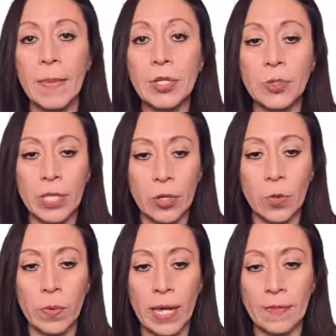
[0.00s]
Make sure that
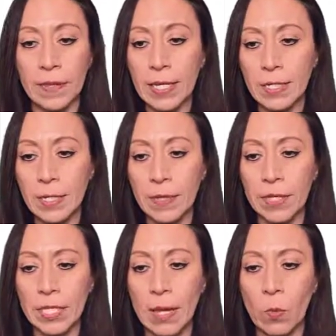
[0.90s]
you write this in
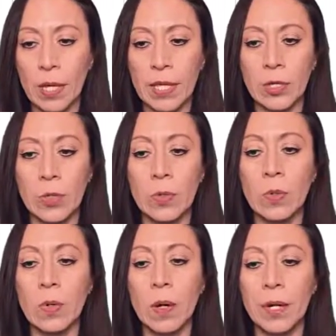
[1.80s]
the same way that
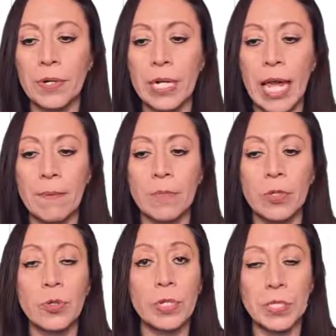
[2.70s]
you rename
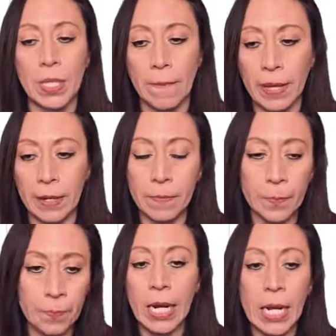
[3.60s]
your step here.
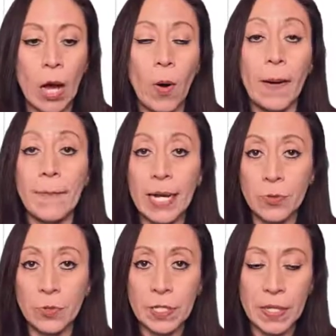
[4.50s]
Now I'm
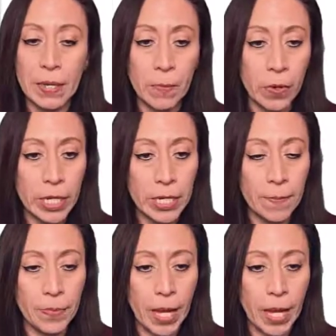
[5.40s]
back to the starting point.